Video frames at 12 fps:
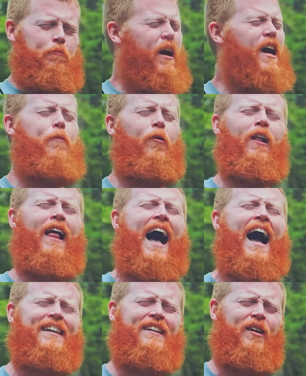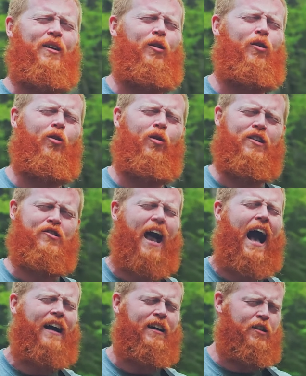people like you. Wish
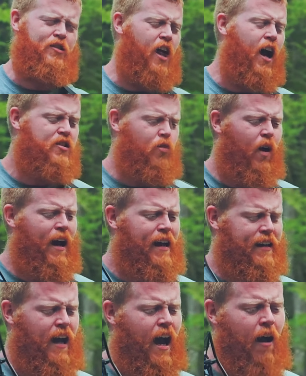I could just wait.